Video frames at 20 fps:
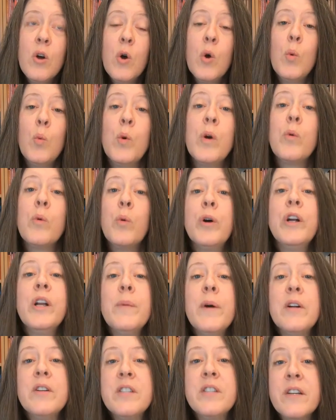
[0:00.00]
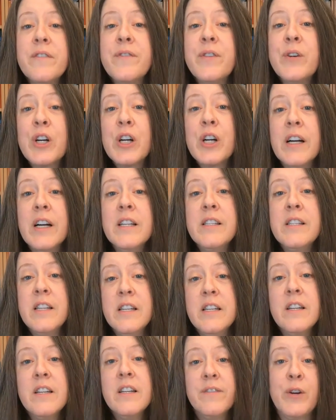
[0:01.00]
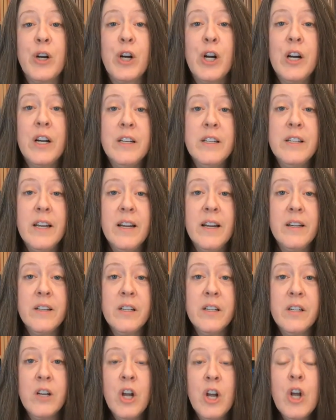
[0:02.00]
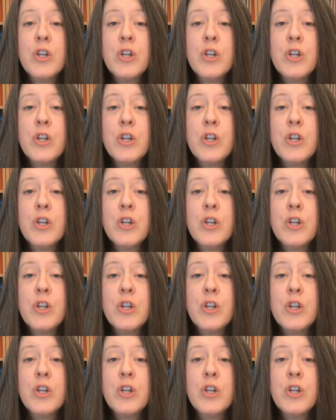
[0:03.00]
we're worried about different kinds in different contexts.